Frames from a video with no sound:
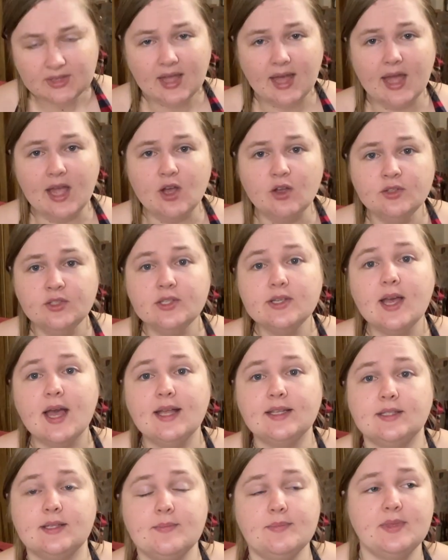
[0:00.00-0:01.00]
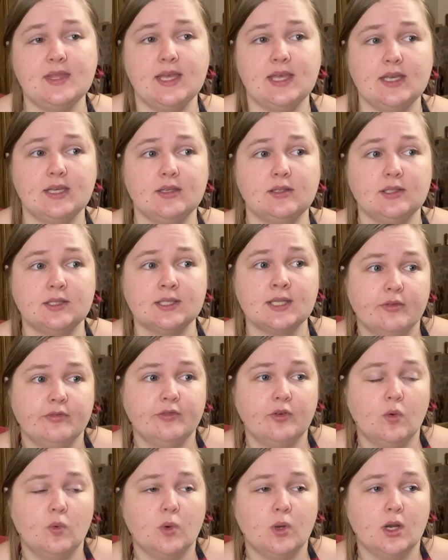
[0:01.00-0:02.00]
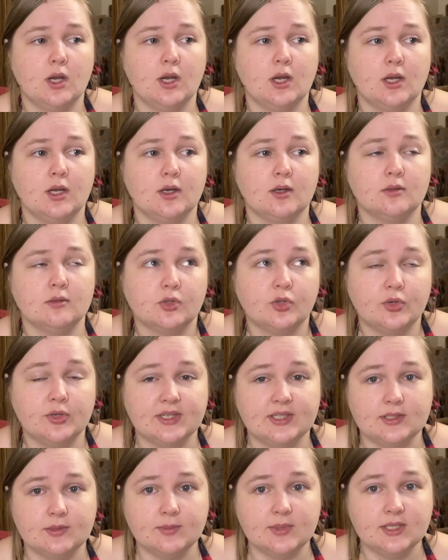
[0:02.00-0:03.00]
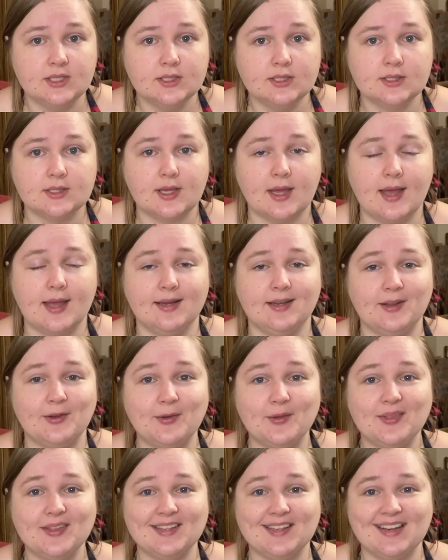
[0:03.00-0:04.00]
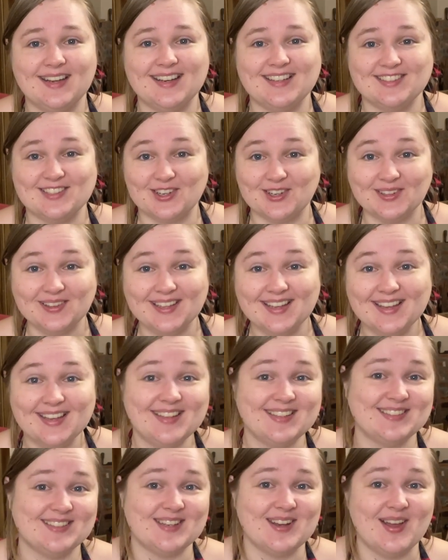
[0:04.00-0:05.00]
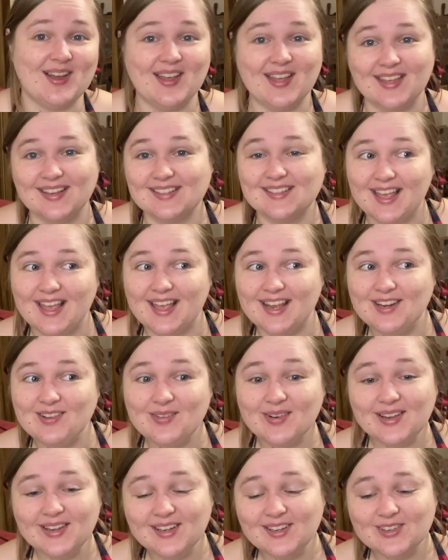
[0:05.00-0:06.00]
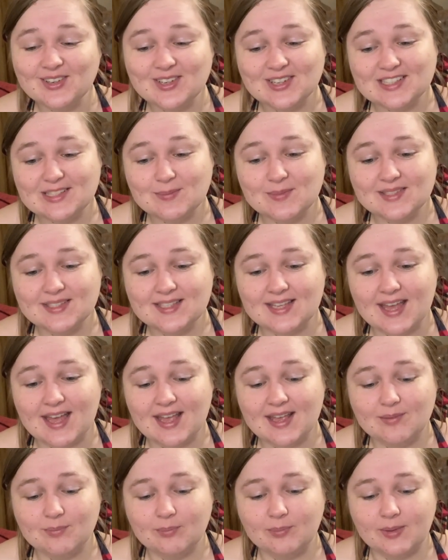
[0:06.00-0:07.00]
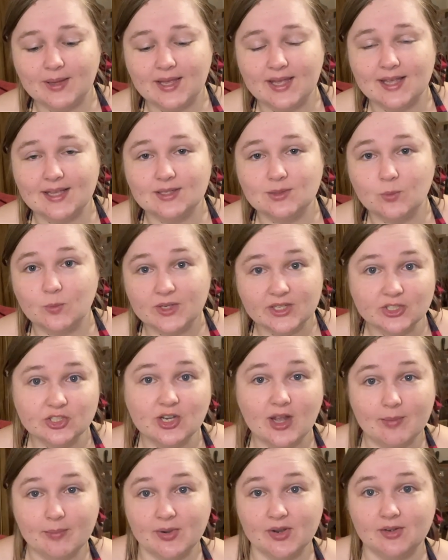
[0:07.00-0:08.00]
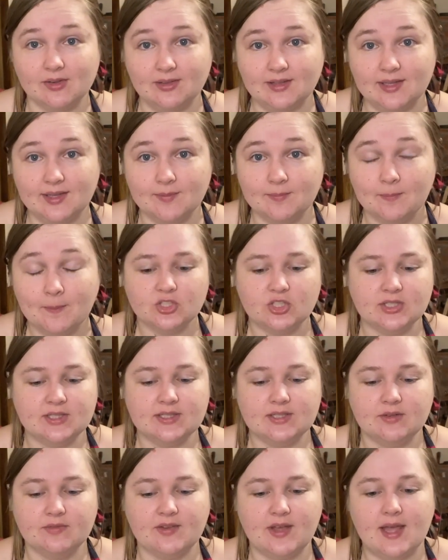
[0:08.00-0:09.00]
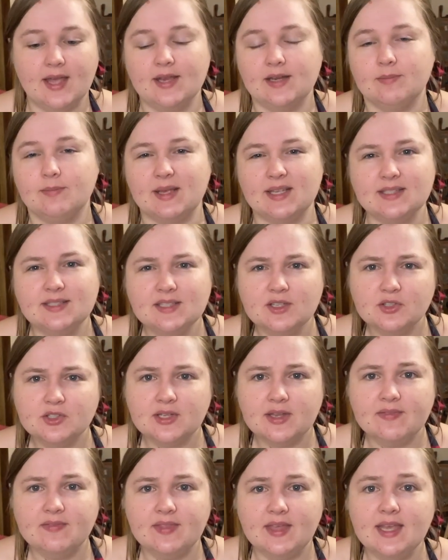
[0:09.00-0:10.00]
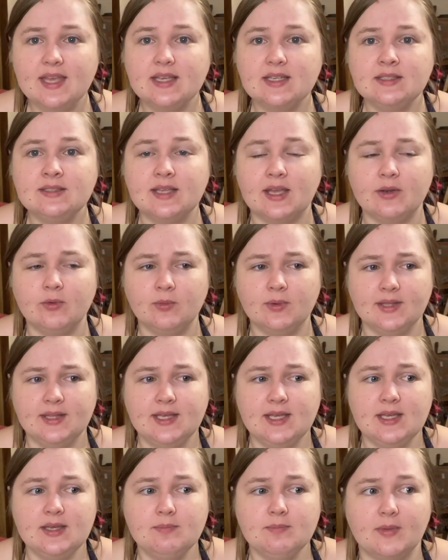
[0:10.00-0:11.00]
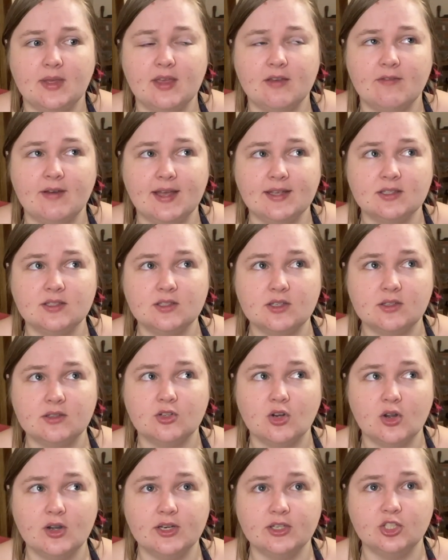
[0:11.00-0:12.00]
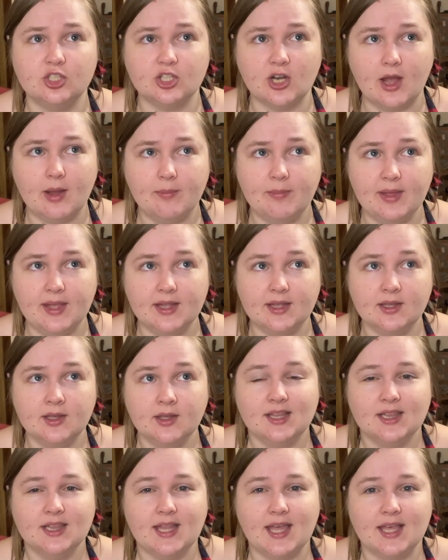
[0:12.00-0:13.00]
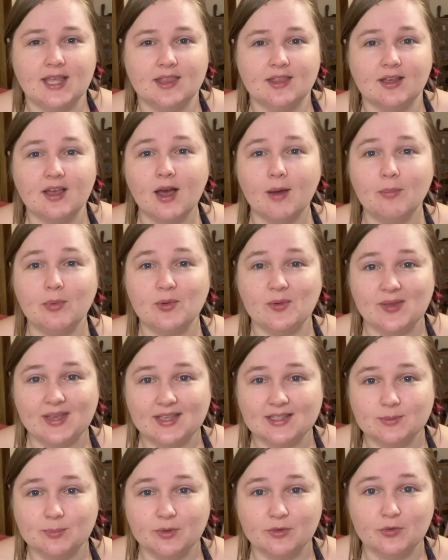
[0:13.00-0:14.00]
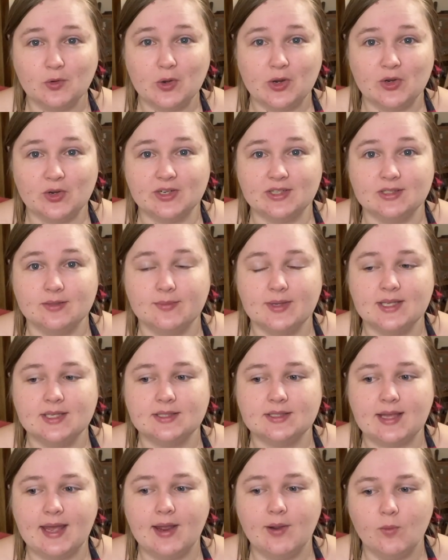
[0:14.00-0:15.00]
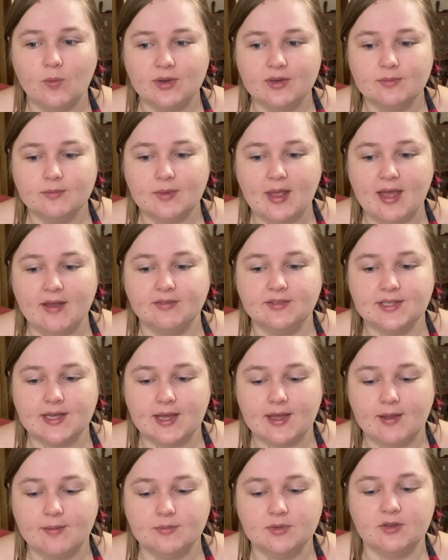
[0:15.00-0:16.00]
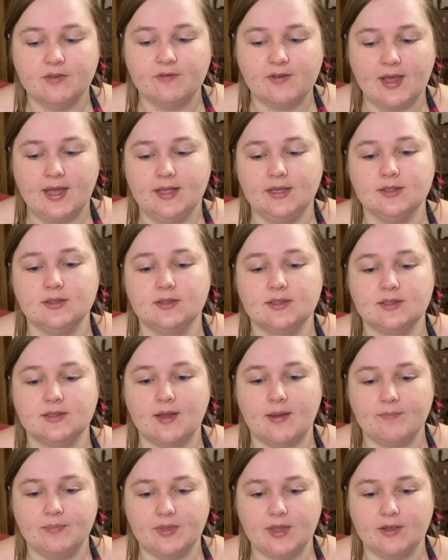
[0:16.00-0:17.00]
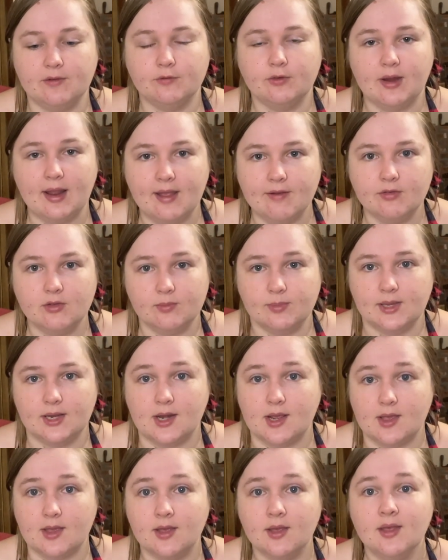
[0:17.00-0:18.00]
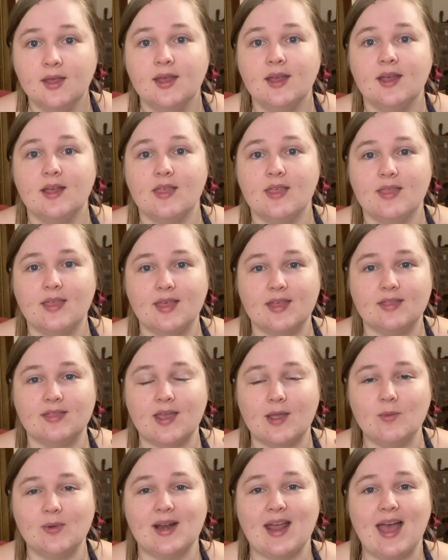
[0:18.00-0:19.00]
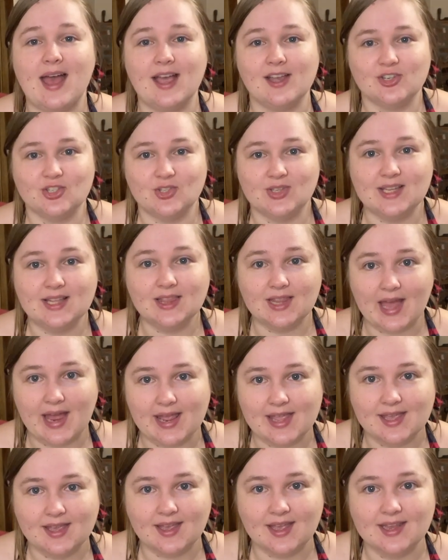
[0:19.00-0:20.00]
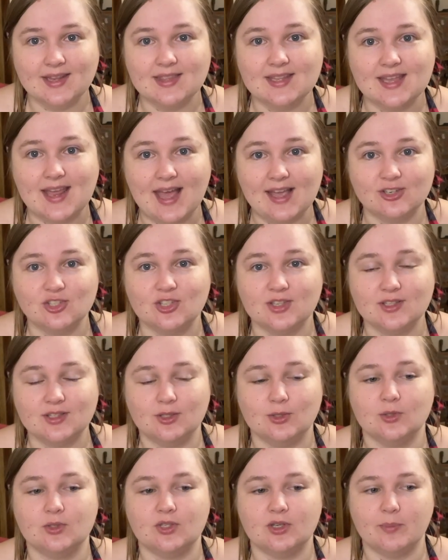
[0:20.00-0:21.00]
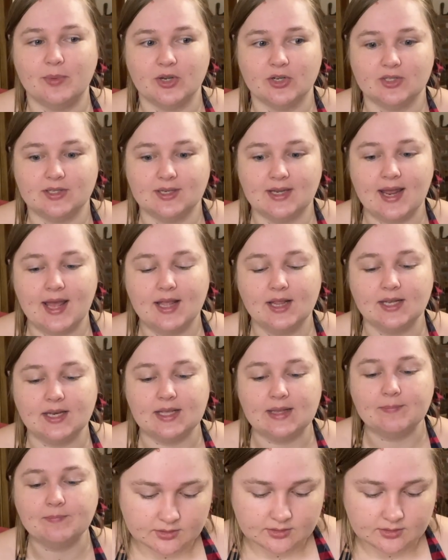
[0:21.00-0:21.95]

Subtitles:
I also got some things for Christmas. I know that it's early. It's not anywhere near Christmas yet, but we shop early just to find best deals on things. And really, if I started shopping like the couple weeks before Christmas, I wouldn't have time to find something for everybody that they would actually like and that actually suits their personality.